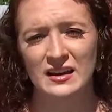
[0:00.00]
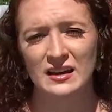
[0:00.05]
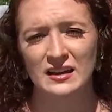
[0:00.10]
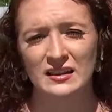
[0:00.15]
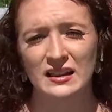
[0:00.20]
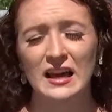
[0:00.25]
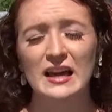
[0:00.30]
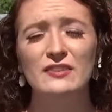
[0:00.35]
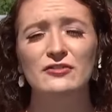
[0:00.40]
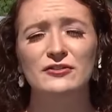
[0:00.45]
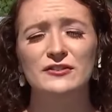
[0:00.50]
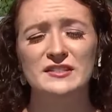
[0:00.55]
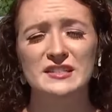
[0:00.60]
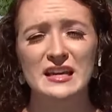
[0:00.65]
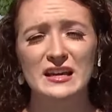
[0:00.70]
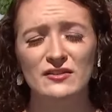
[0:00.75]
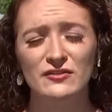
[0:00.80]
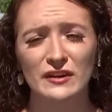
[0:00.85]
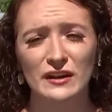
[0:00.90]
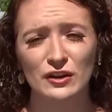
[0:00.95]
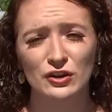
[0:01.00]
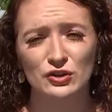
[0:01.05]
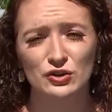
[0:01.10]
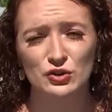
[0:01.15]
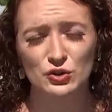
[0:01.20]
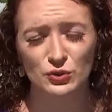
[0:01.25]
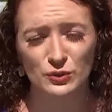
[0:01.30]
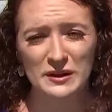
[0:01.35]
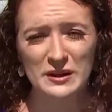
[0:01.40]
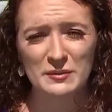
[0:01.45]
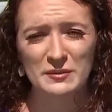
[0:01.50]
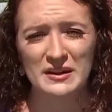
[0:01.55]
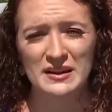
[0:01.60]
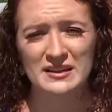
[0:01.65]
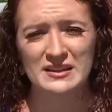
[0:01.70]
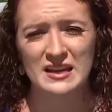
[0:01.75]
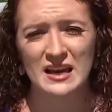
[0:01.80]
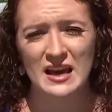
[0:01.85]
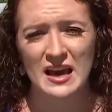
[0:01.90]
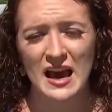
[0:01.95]
life-saving
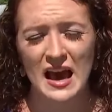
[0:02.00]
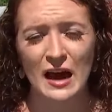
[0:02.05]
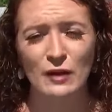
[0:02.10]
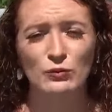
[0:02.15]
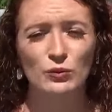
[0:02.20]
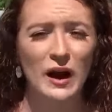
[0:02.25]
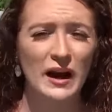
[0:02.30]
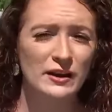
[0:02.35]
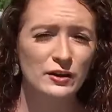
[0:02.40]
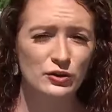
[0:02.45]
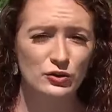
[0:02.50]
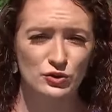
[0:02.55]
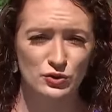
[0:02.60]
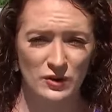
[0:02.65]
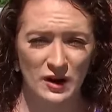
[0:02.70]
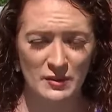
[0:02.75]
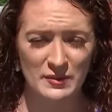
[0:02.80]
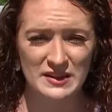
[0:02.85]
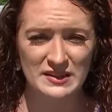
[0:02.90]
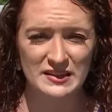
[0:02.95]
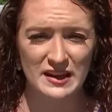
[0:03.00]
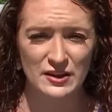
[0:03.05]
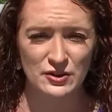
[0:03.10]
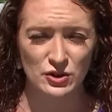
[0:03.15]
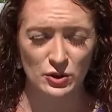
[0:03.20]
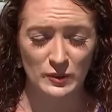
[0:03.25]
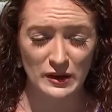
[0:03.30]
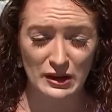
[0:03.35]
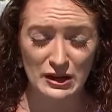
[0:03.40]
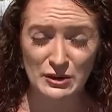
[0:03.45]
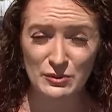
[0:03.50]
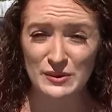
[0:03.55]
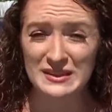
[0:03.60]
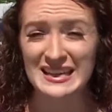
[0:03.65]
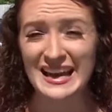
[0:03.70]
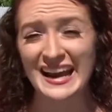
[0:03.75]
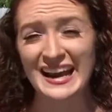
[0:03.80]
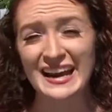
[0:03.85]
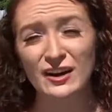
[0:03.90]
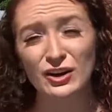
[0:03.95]
treatment at Ryder Trauma Center, where he
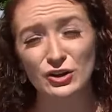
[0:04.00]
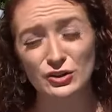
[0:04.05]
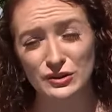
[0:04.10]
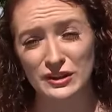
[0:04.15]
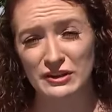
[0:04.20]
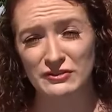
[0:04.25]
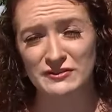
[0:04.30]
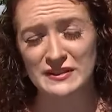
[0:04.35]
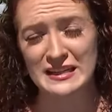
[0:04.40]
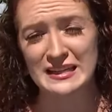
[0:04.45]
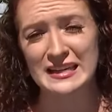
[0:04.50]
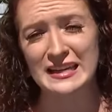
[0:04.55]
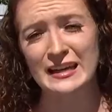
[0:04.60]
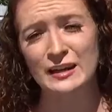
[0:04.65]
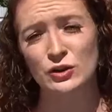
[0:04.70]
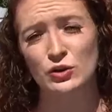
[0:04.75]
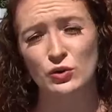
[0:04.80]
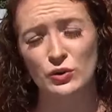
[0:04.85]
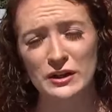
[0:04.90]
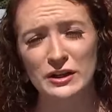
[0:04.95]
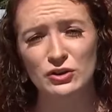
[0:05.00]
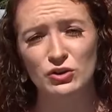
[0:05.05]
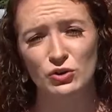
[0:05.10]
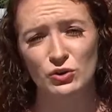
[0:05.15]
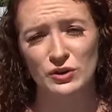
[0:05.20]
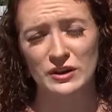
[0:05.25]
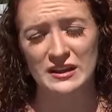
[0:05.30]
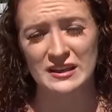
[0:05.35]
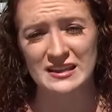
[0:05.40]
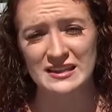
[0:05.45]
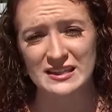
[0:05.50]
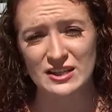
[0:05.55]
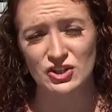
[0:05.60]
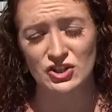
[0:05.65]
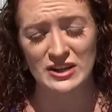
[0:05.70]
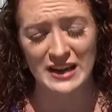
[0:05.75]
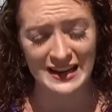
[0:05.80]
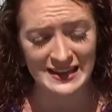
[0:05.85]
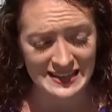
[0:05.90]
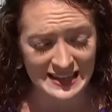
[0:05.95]
was airlifted in critical
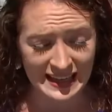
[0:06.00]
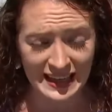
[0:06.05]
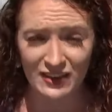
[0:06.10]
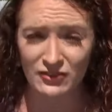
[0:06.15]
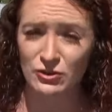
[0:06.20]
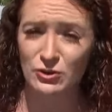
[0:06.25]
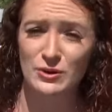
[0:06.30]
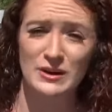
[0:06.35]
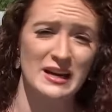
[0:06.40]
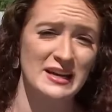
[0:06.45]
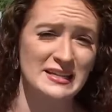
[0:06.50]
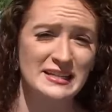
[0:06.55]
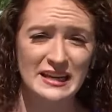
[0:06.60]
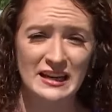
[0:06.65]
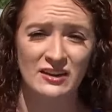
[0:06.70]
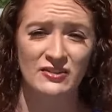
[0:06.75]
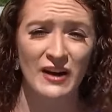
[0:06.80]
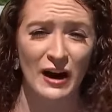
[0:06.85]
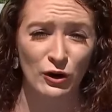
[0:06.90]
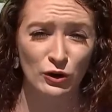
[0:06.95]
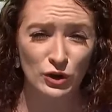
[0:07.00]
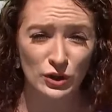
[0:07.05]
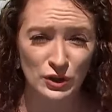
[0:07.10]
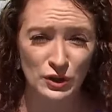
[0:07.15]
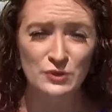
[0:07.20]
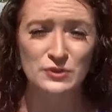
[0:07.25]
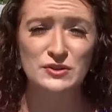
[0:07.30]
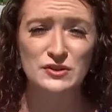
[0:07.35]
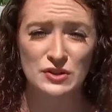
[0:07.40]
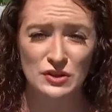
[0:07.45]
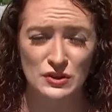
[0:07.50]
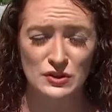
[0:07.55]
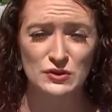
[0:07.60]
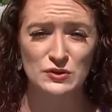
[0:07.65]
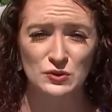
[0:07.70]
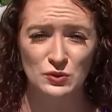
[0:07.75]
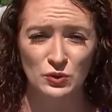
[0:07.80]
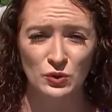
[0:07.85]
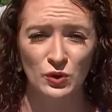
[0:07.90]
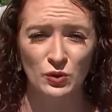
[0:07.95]
condition. And to give you an idea of how close to the
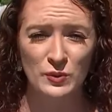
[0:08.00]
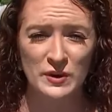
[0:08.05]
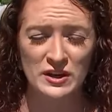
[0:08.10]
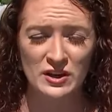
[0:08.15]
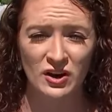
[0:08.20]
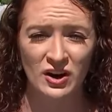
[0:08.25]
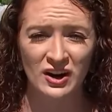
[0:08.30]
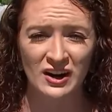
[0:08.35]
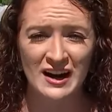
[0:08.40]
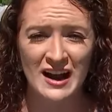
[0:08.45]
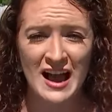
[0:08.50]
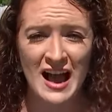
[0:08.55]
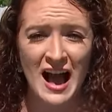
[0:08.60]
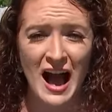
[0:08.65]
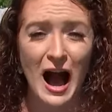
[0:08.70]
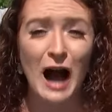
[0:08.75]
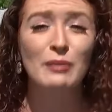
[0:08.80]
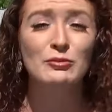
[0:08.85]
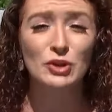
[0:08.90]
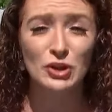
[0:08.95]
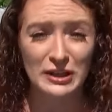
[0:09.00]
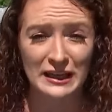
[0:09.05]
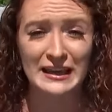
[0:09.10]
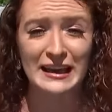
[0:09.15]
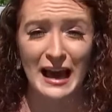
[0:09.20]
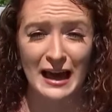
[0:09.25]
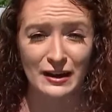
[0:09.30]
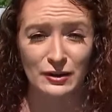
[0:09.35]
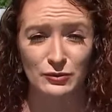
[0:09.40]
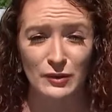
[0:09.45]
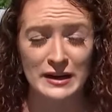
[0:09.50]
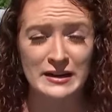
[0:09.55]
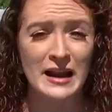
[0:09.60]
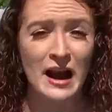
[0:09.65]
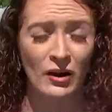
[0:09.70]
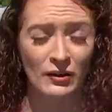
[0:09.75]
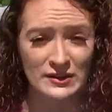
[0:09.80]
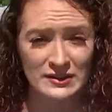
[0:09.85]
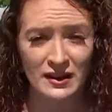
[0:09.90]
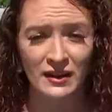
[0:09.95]
school we are, I'm looking at it right
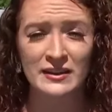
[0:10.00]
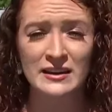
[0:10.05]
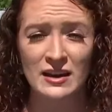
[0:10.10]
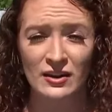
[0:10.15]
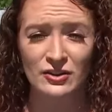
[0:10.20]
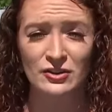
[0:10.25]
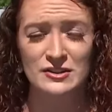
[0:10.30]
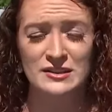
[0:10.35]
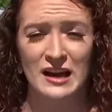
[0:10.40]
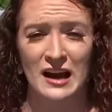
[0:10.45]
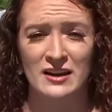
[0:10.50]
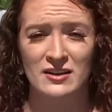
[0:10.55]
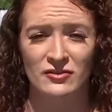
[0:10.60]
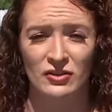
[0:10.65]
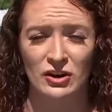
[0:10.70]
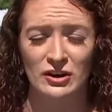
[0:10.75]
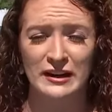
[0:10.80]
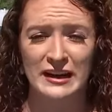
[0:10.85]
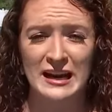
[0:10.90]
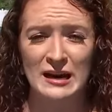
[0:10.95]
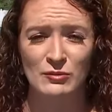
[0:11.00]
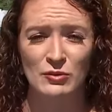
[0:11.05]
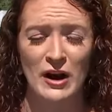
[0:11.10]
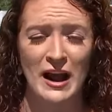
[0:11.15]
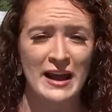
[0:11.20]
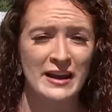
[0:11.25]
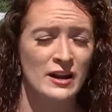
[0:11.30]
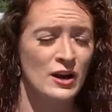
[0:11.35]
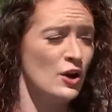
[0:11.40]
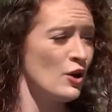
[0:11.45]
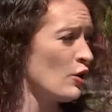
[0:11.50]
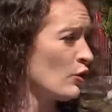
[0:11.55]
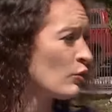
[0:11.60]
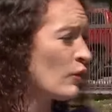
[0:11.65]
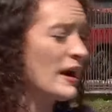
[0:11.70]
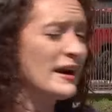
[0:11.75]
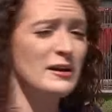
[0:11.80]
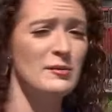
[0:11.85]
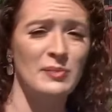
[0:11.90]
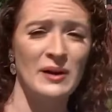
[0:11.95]
now. It's on the other side of our camera, and
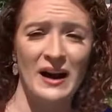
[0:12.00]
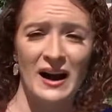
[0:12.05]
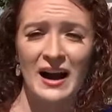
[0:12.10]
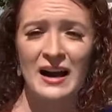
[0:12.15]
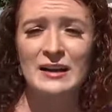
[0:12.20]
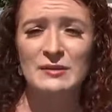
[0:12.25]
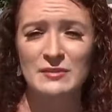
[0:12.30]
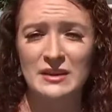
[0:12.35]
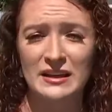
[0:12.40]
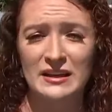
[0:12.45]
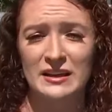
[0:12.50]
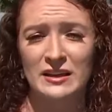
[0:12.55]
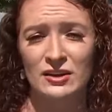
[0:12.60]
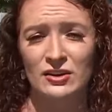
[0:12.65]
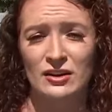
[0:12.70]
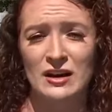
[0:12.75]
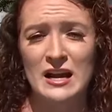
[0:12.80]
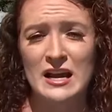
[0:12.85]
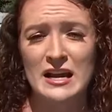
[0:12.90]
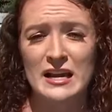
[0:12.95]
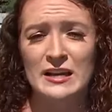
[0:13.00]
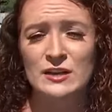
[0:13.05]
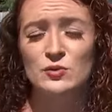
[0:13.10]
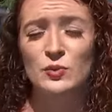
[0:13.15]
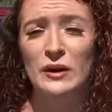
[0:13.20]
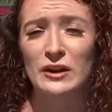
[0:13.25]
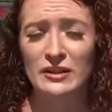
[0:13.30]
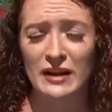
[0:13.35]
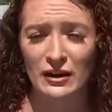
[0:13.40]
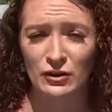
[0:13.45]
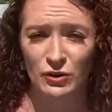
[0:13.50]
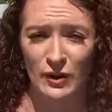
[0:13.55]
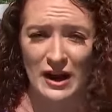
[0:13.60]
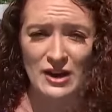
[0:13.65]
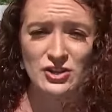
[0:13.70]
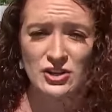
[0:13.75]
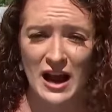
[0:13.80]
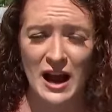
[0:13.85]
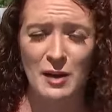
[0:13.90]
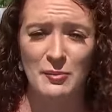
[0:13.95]
right behind me here is where that
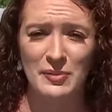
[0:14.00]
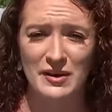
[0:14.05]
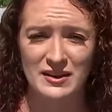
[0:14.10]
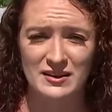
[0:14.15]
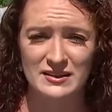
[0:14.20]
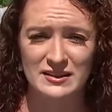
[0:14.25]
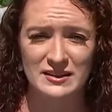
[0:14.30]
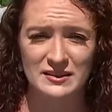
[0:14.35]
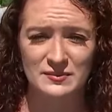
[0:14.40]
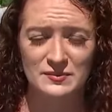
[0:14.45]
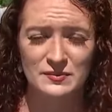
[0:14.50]
crash happened.